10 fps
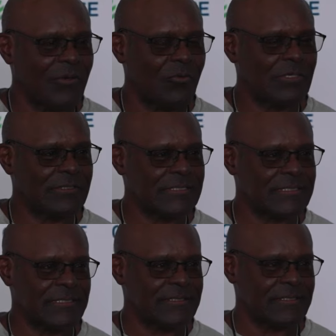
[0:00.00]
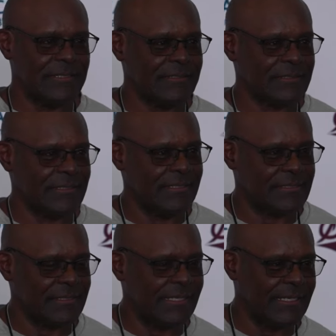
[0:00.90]
Well,
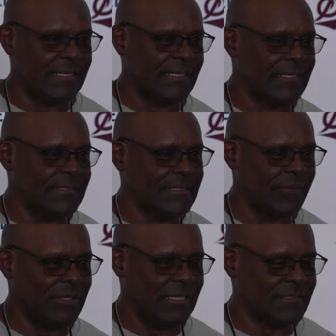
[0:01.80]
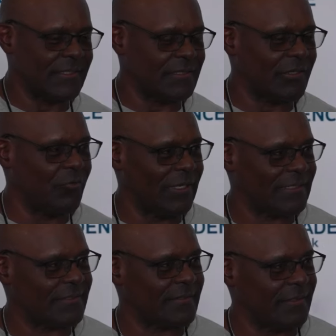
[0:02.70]
it's any team in the SEC
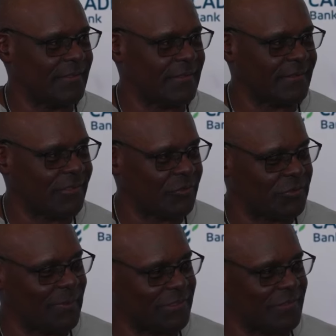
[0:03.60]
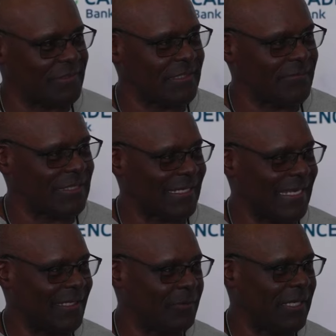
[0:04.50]
West, especially teams like
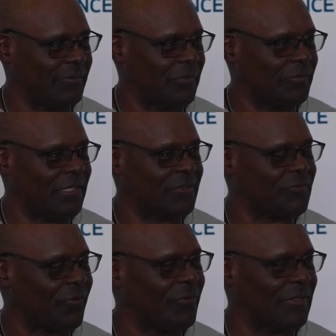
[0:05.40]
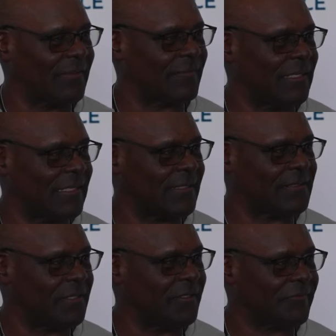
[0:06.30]
Alabama, big, strong, athletic,
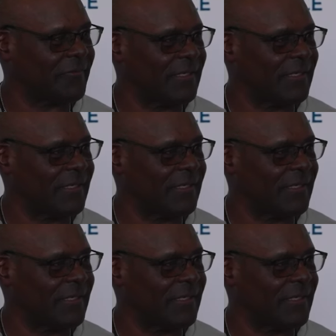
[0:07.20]
tough.